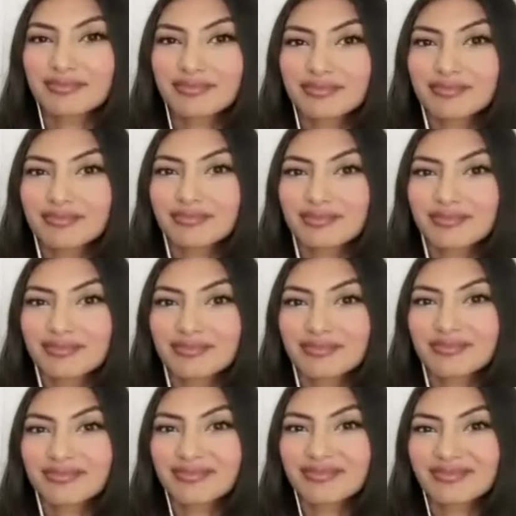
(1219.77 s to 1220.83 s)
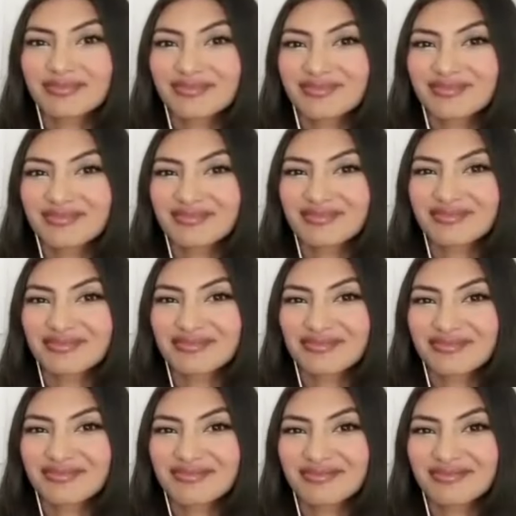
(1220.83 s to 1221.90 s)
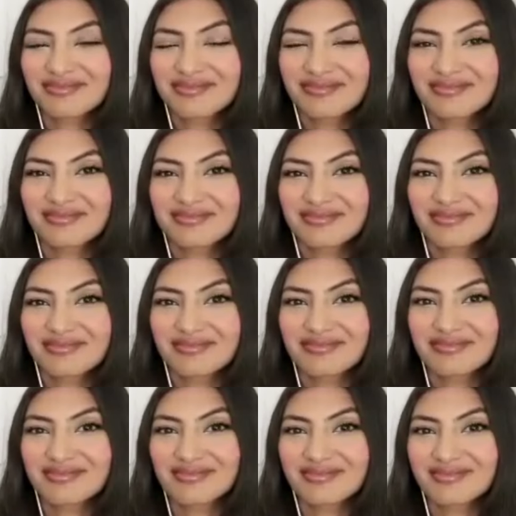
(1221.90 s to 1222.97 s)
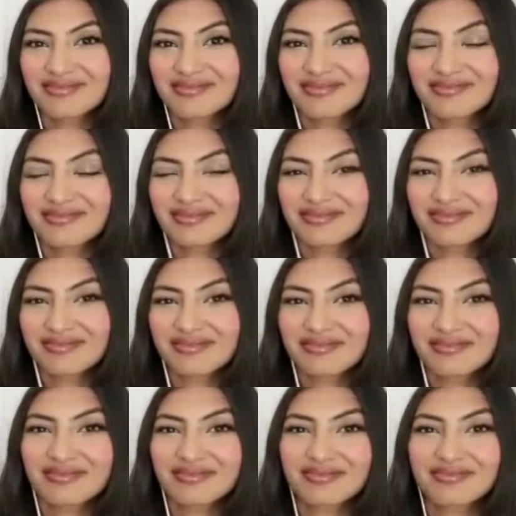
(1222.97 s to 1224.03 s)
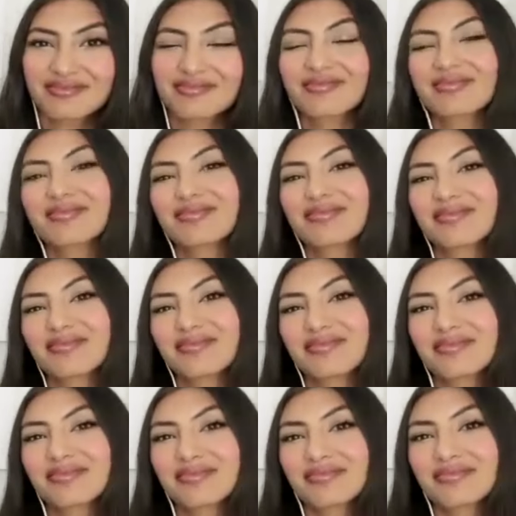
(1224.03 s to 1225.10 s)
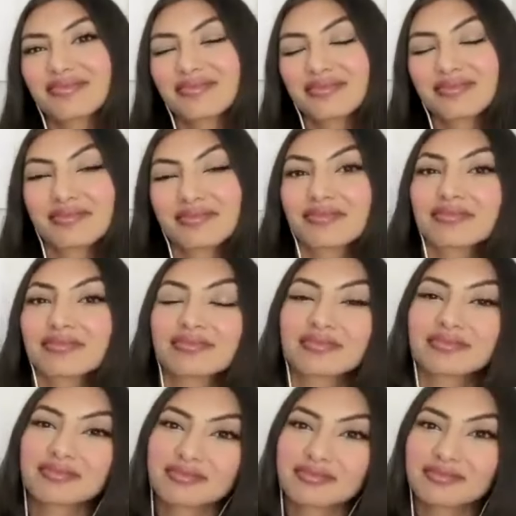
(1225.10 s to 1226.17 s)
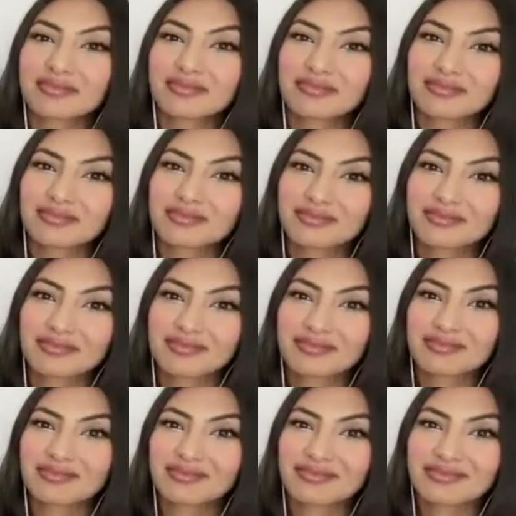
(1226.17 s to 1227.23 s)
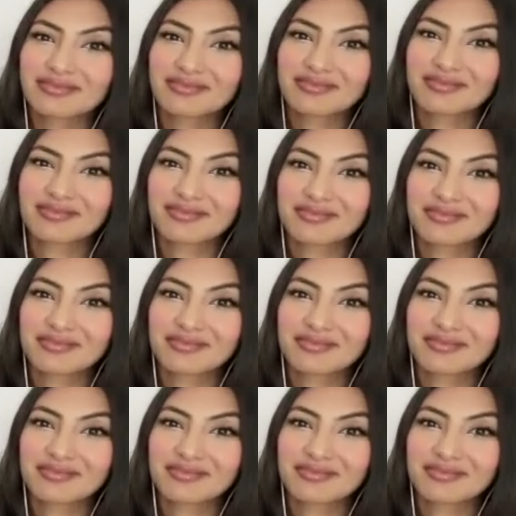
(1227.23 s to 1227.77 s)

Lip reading: The person shown says nothing.